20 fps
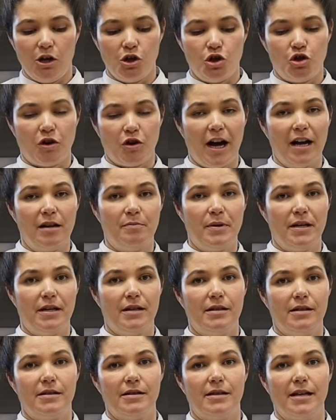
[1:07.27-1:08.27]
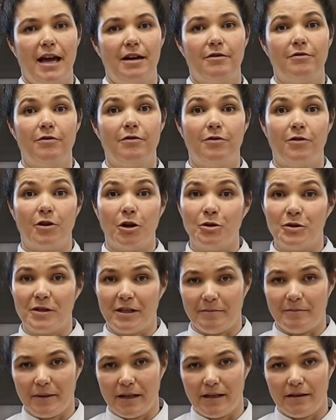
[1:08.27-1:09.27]
dried beans, and
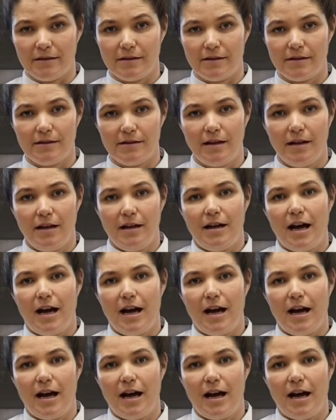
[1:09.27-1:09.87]
frozen beans.